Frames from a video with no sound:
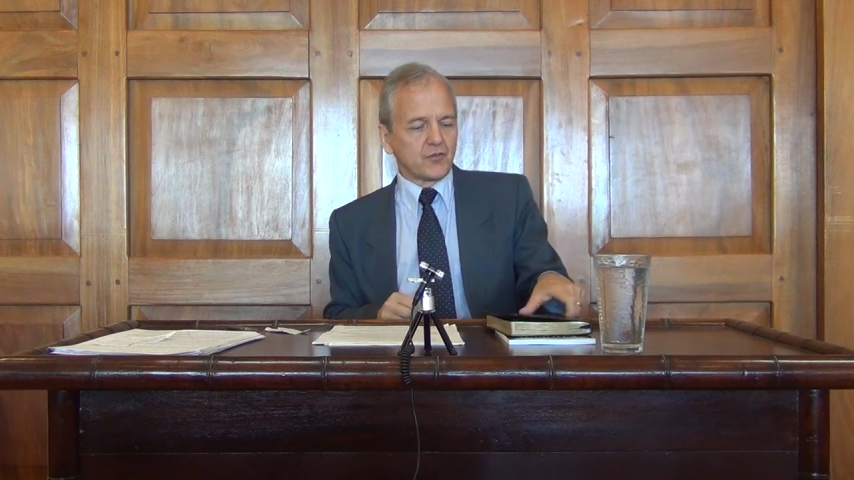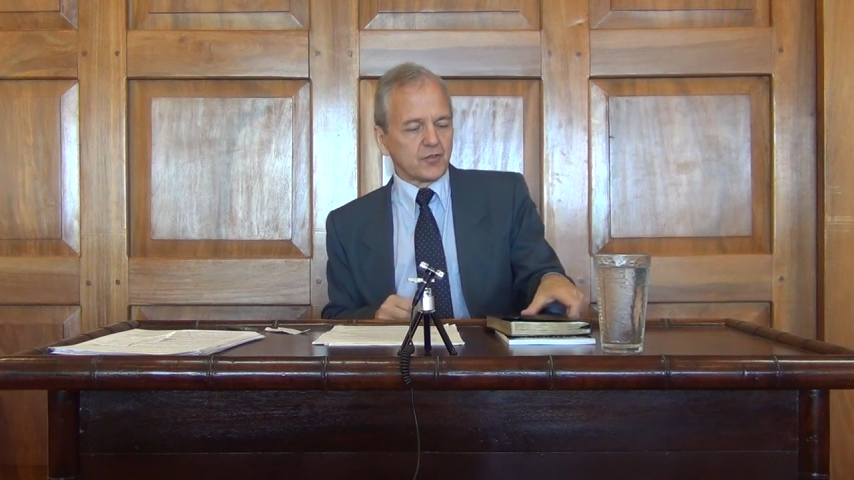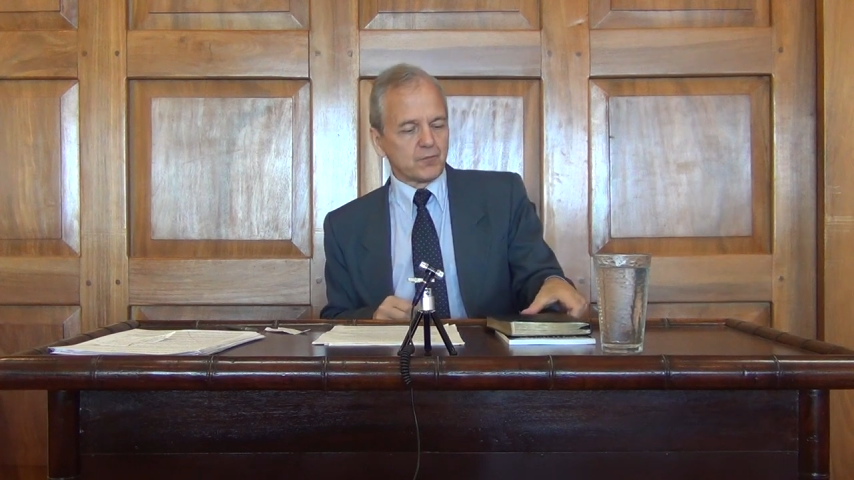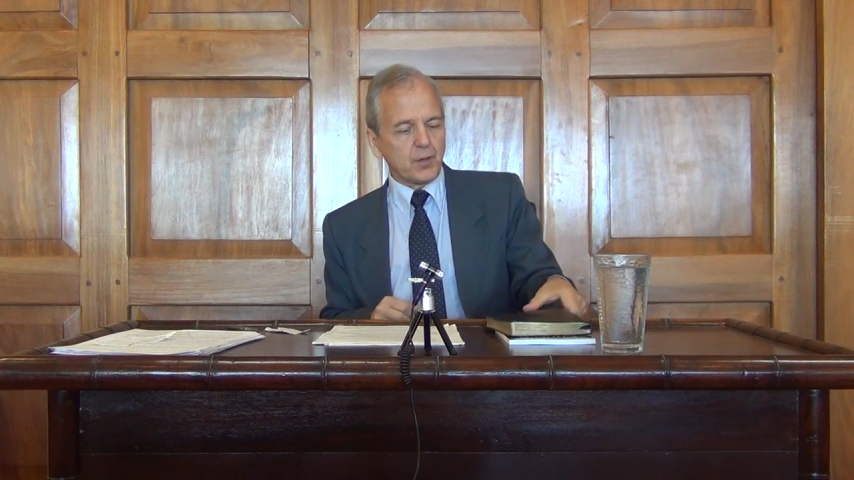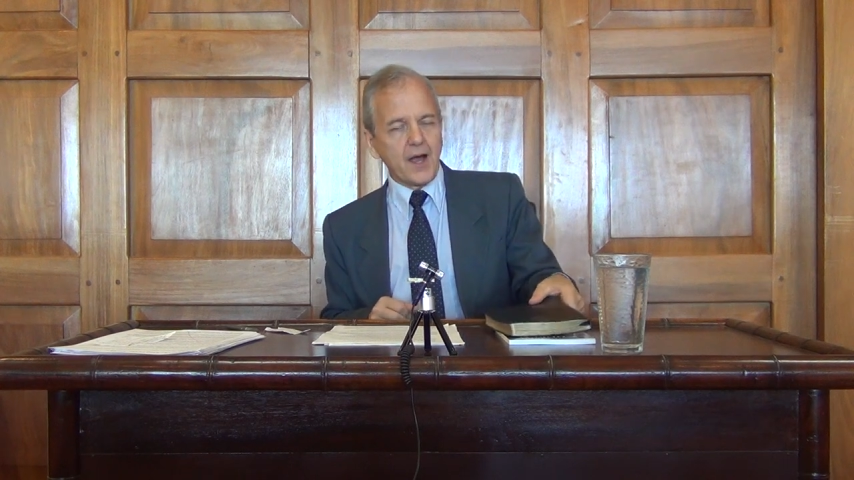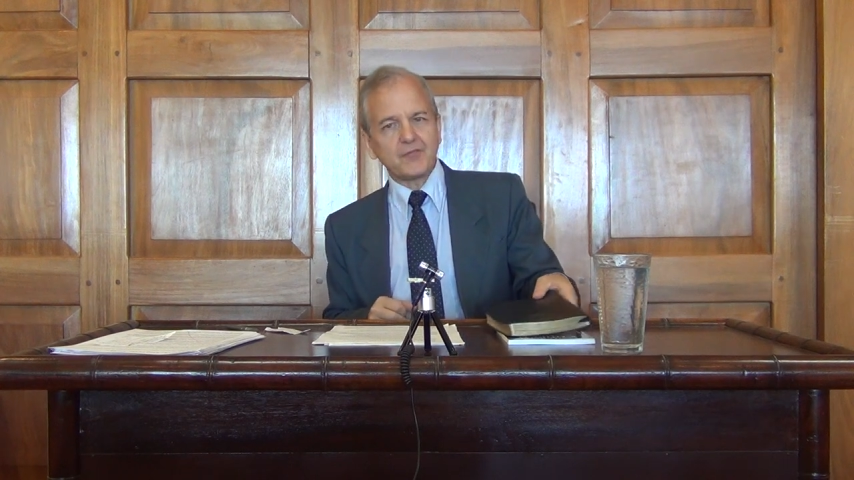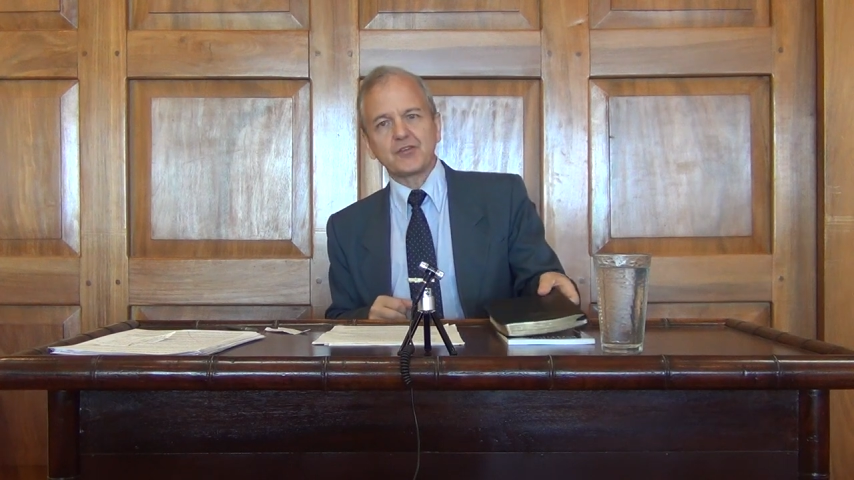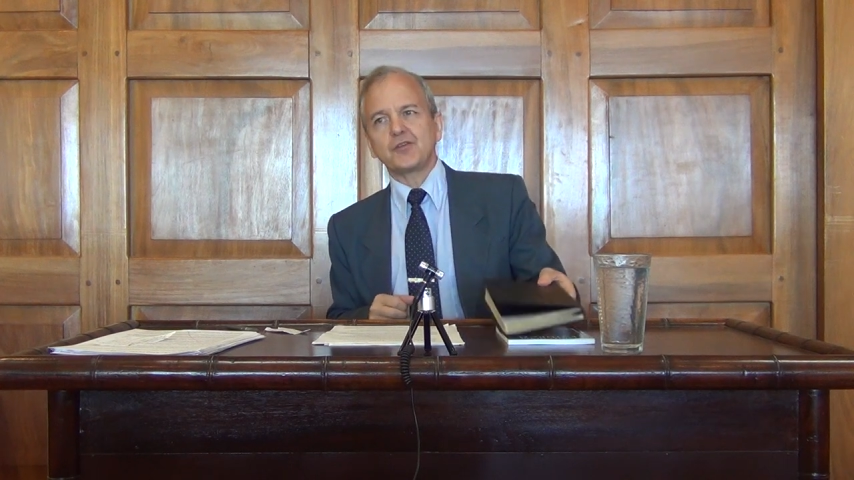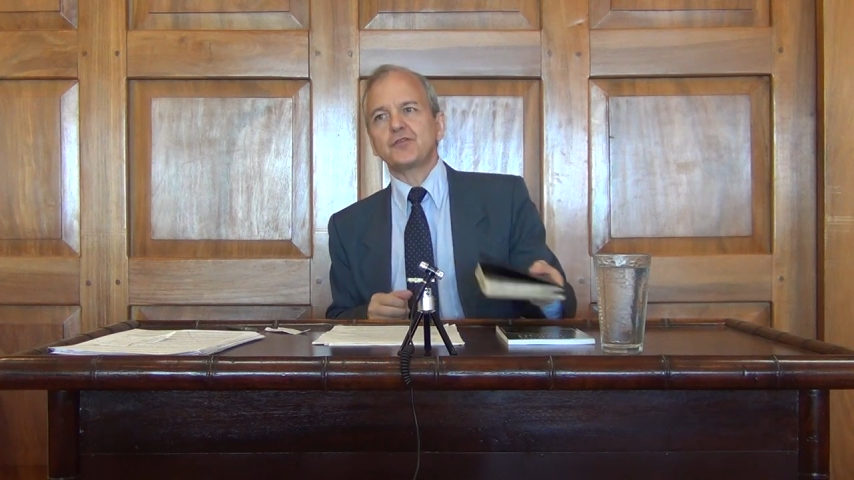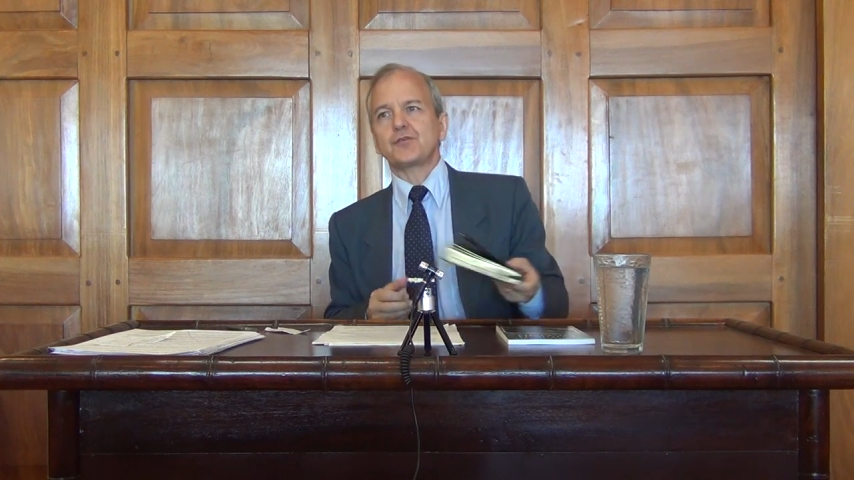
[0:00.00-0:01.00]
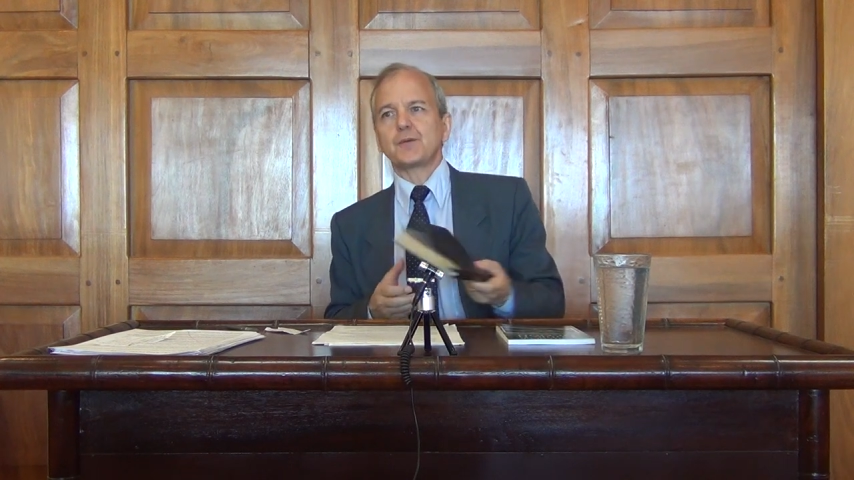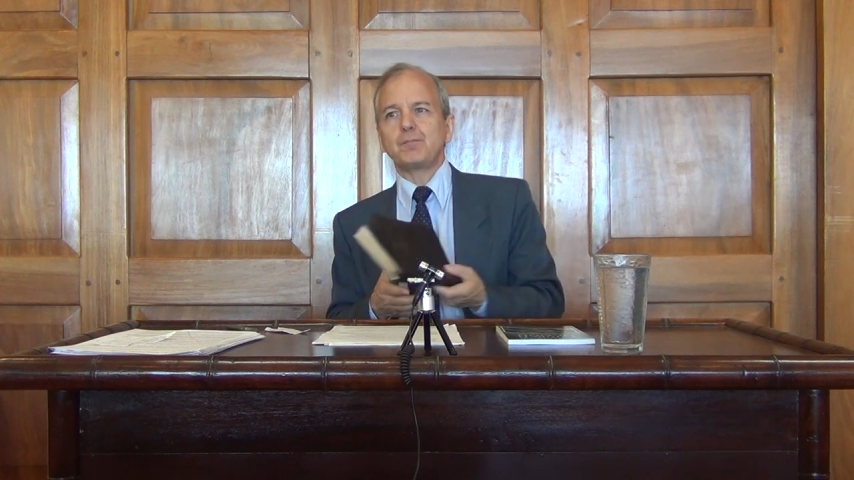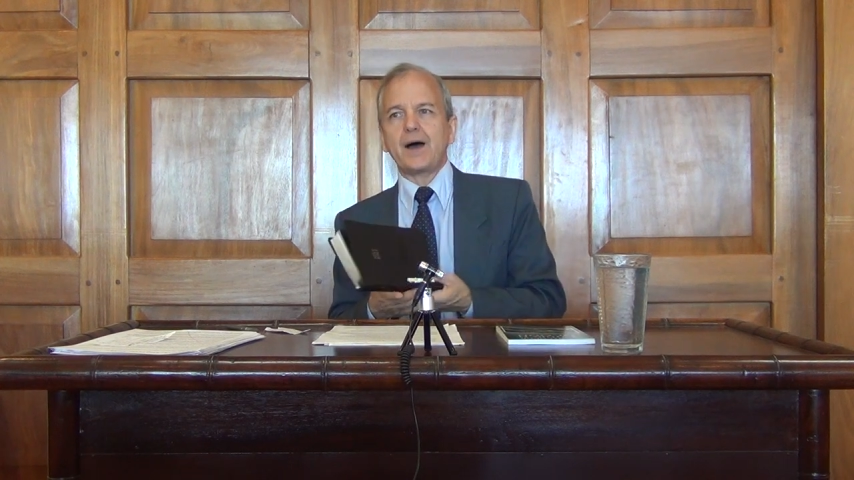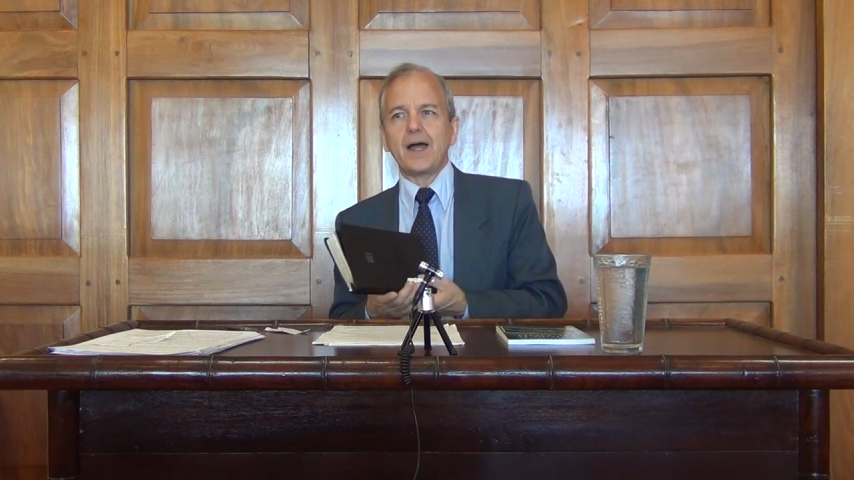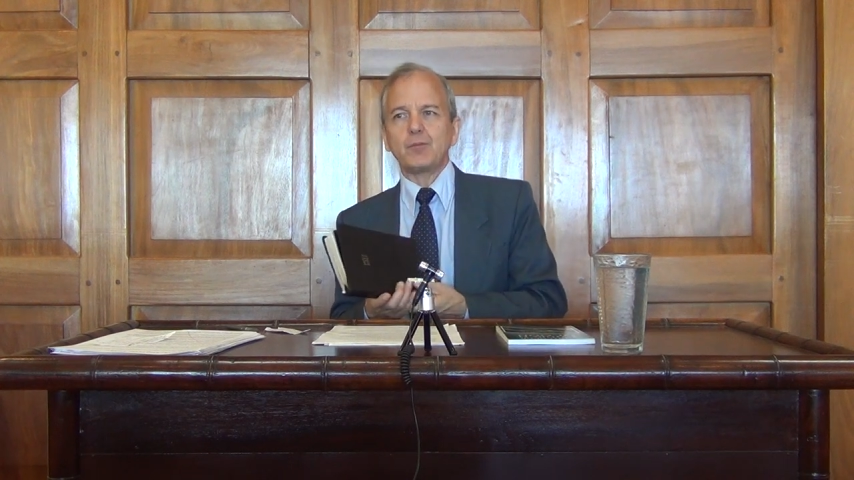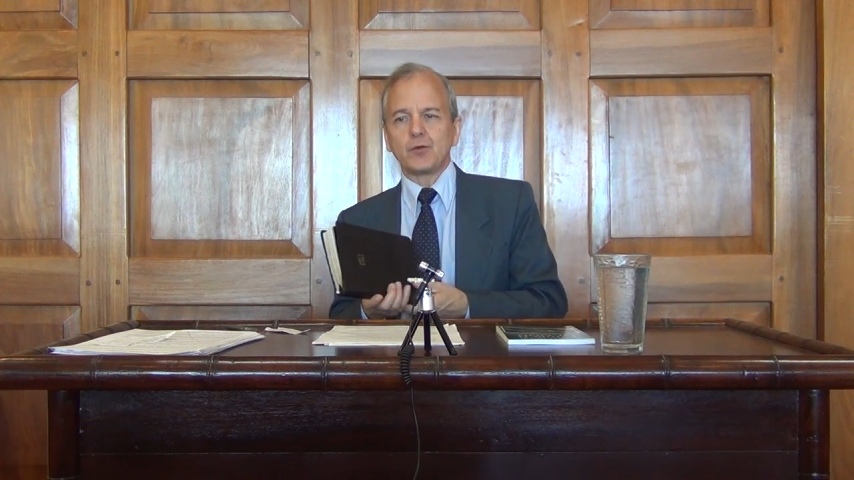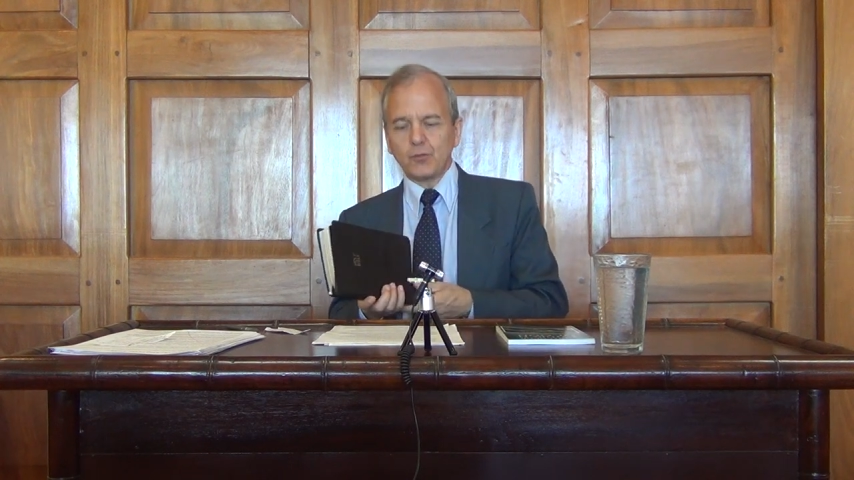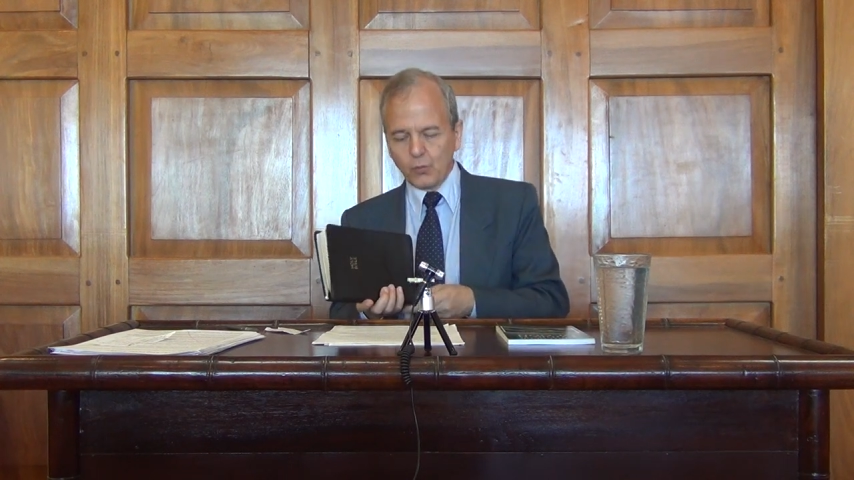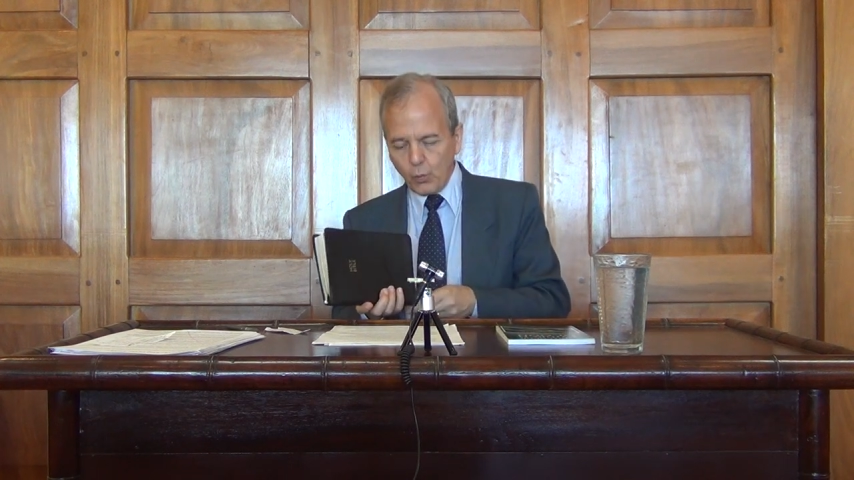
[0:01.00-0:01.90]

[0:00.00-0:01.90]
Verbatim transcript: some prophecies from the Bible